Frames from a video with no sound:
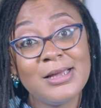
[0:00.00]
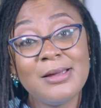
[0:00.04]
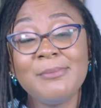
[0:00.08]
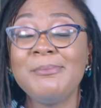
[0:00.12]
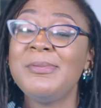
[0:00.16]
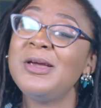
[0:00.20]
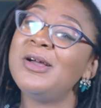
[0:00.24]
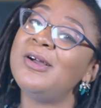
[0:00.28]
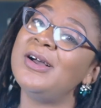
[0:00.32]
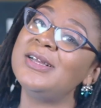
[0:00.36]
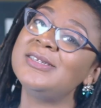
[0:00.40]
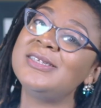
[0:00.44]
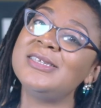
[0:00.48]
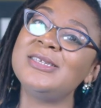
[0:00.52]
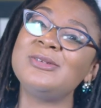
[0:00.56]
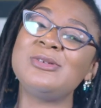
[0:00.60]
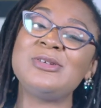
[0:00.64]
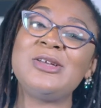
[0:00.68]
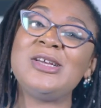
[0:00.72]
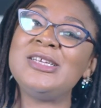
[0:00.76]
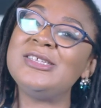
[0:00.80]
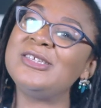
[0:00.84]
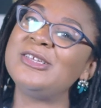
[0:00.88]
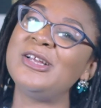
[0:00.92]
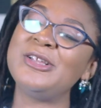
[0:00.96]
Because this
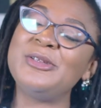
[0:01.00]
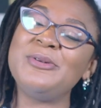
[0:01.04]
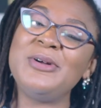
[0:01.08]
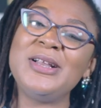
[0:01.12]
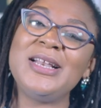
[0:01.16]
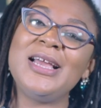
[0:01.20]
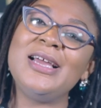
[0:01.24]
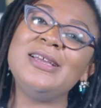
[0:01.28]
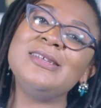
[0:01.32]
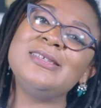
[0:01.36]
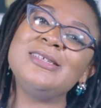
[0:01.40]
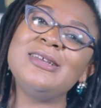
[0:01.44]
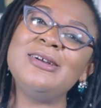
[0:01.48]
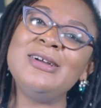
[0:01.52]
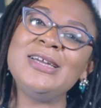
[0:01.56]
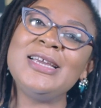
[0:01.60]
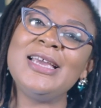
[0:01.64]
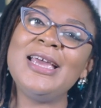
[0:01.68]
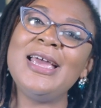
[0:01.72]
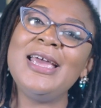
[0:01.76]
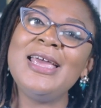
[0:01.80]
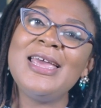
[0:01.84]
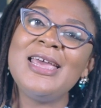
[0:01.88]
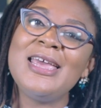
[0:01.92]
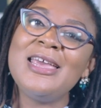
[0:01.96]
one is not the one that you say,
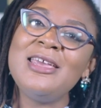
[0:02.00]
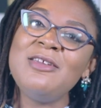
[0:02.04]
okay,